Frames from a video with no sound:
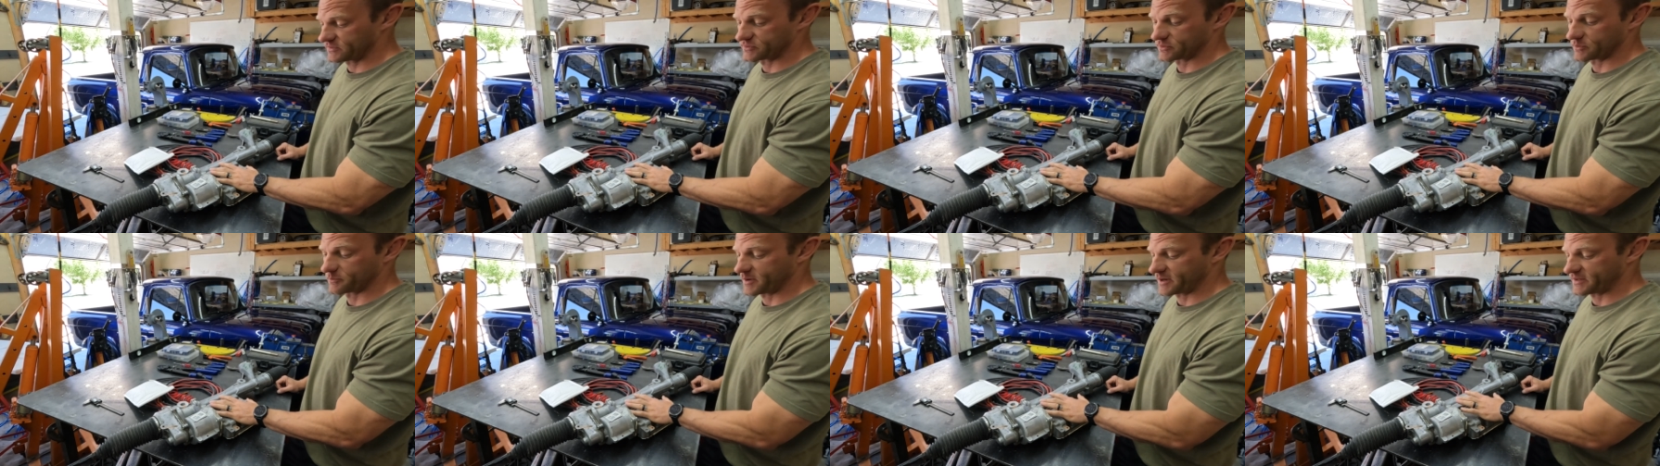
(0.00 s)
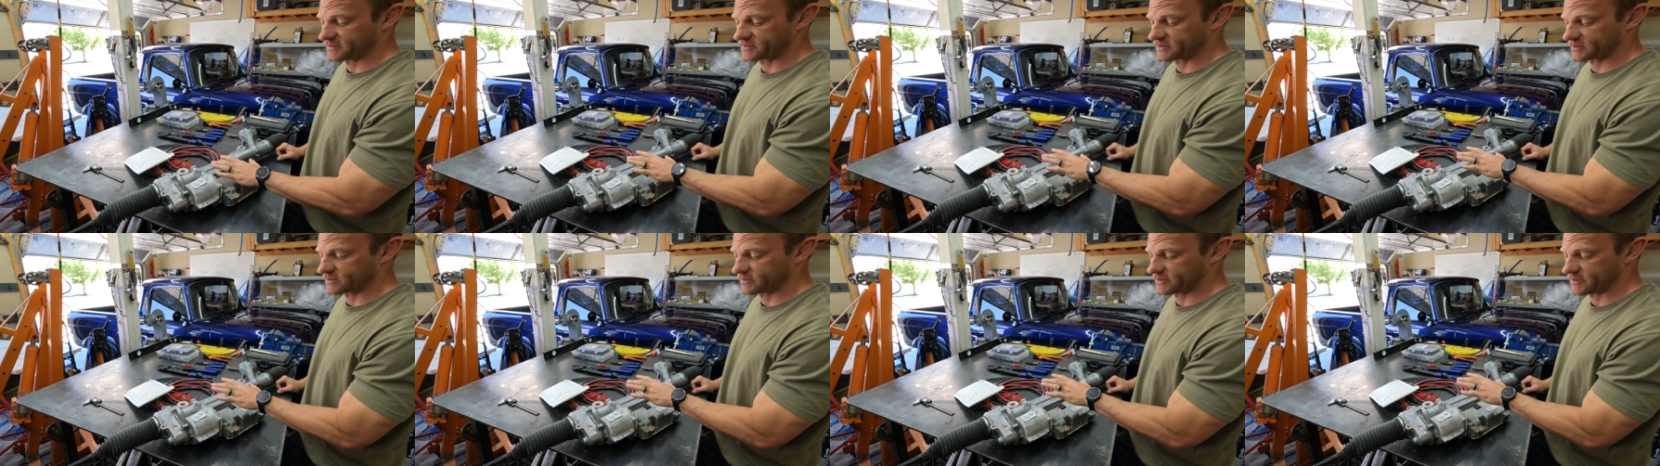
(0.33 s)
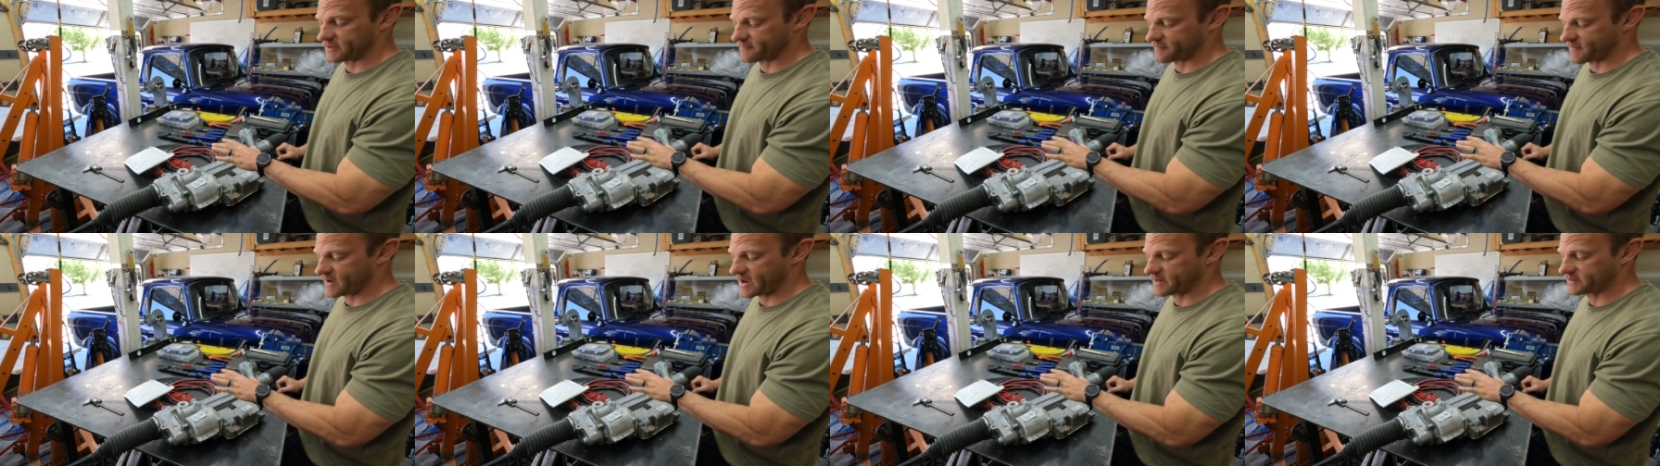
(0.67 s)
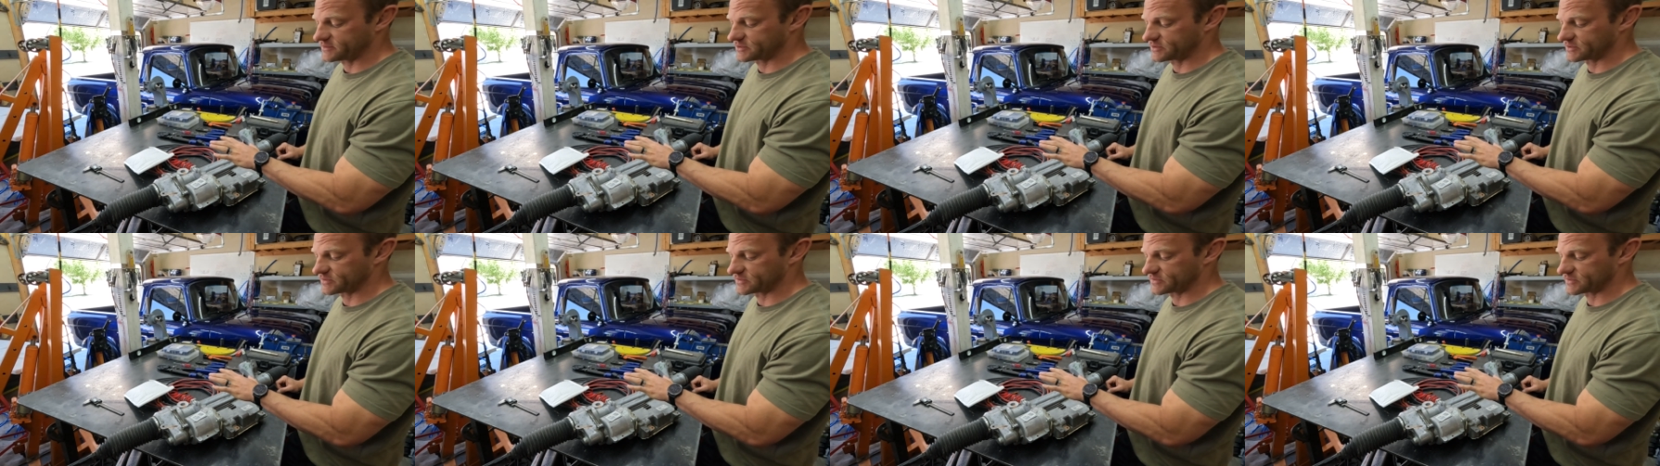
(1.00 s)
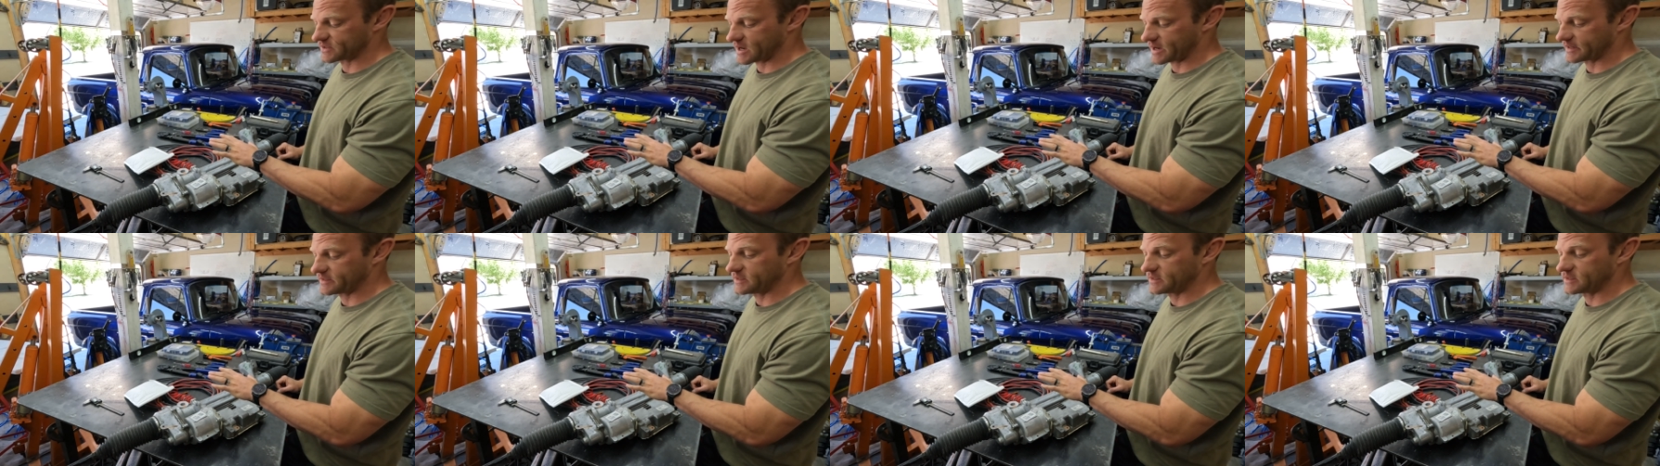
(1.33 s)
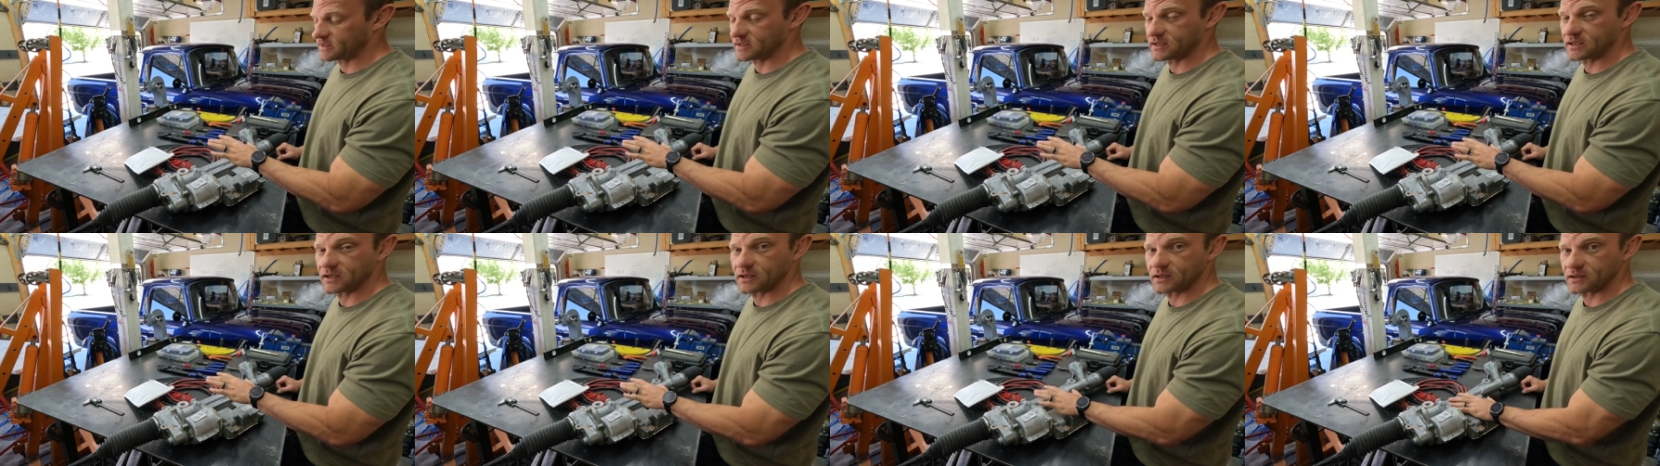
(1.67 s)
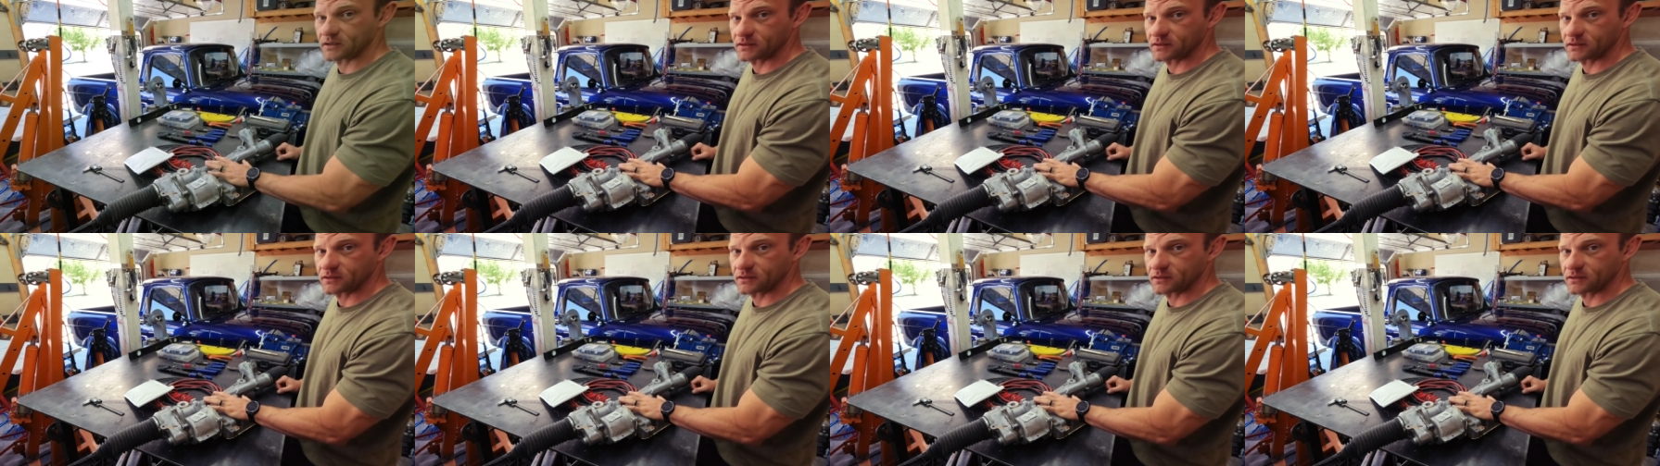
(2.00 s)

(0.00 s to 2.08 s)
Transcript: So basically if I just, I need to get